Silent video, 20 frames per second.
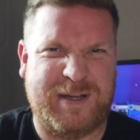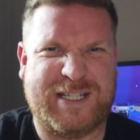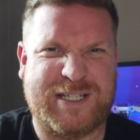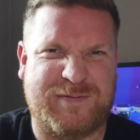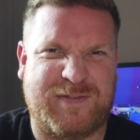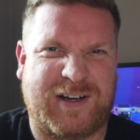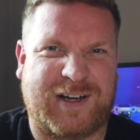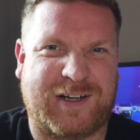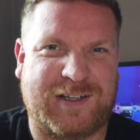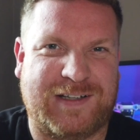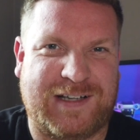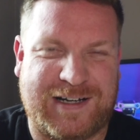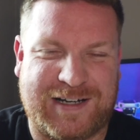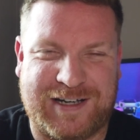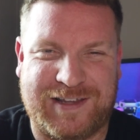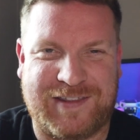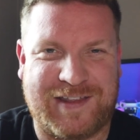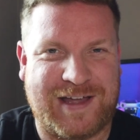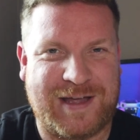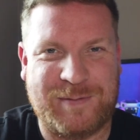a bit of a
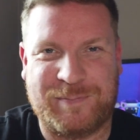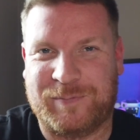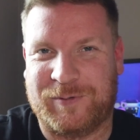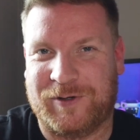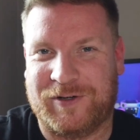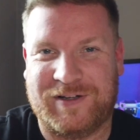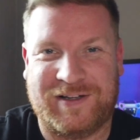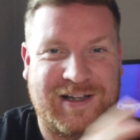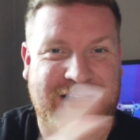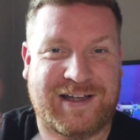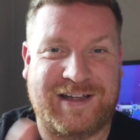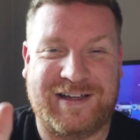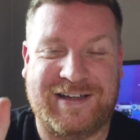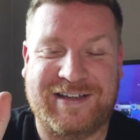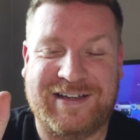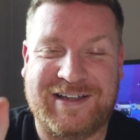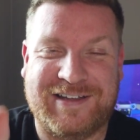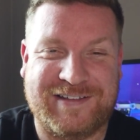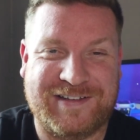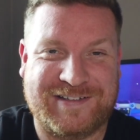clanger there, but
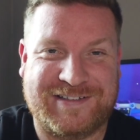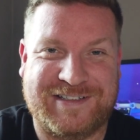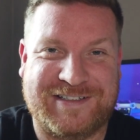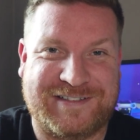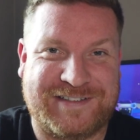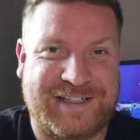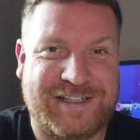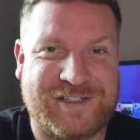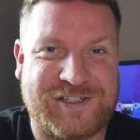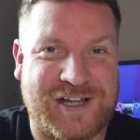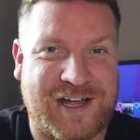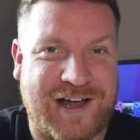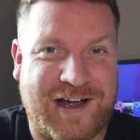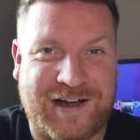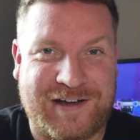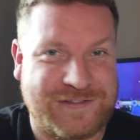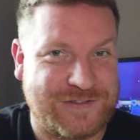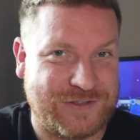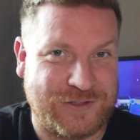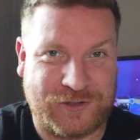this is
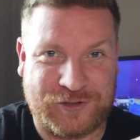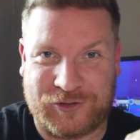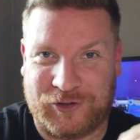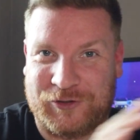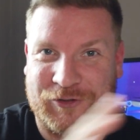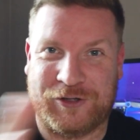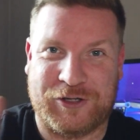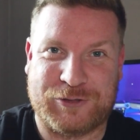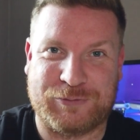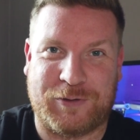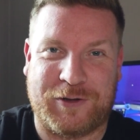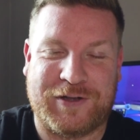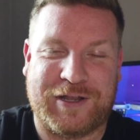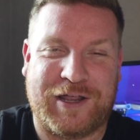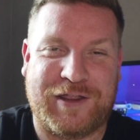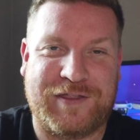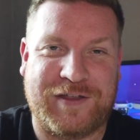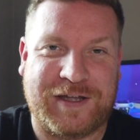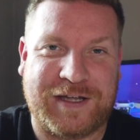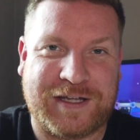DJI, so God knows what
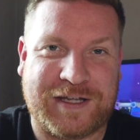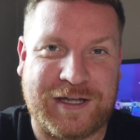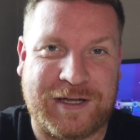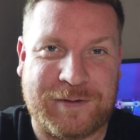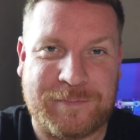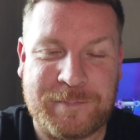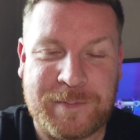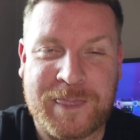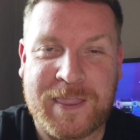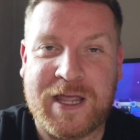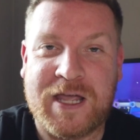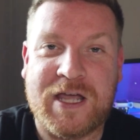they're thinking.